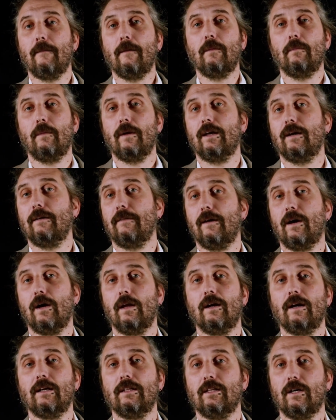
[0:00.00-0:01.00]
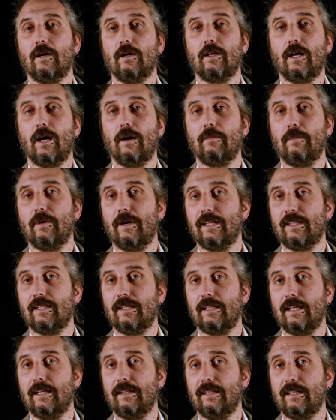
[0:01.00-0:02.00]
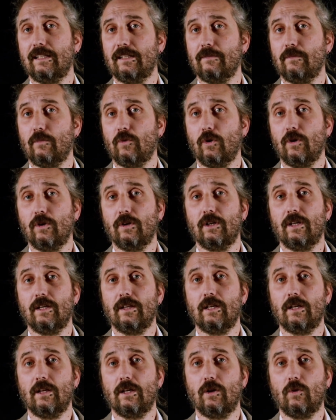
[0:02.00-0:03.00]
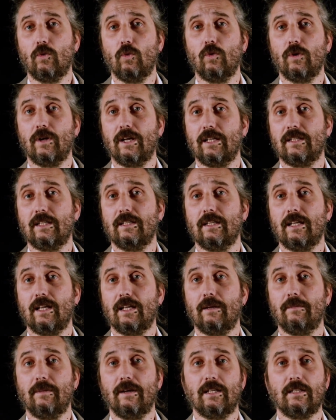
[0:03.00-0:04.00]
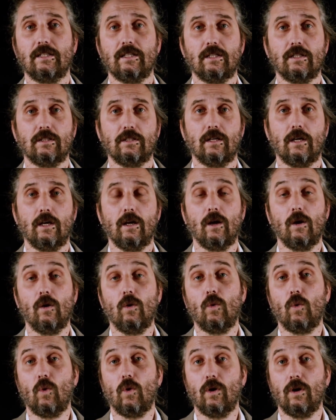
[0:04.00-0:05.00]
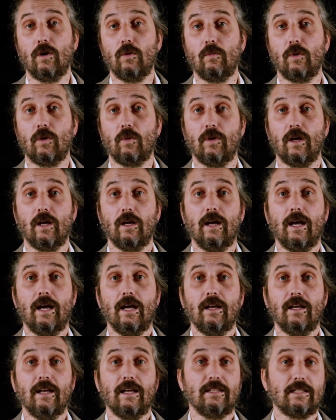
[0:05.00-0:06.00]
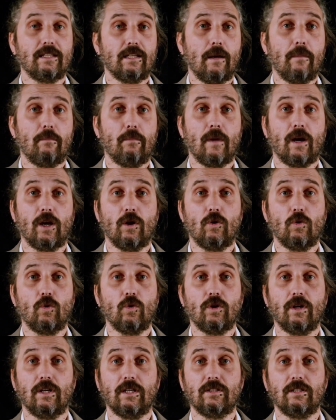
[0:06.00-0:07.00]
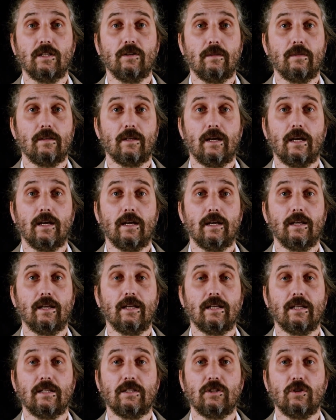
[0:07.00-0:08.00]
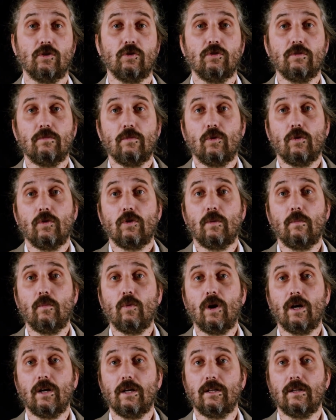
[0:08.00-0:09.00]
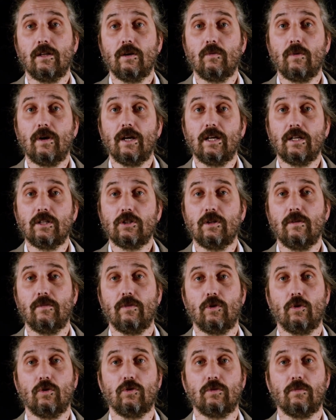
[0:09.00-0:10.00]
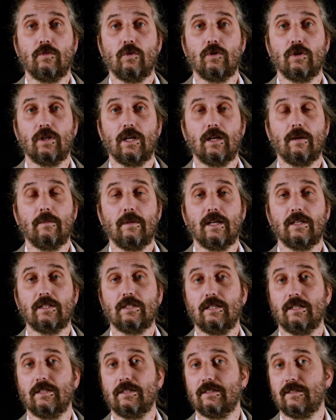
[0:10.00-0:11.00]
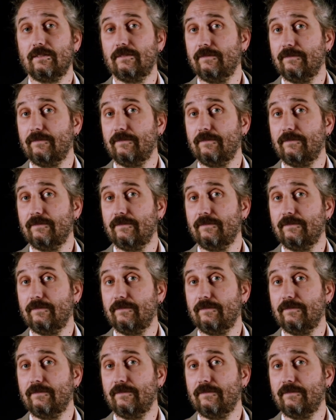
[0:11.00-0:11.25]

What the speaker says: When the variants are not present in these more clinically oriented databases, or when we are analyzing a model organism, it is useful to broaden the range of useful databases.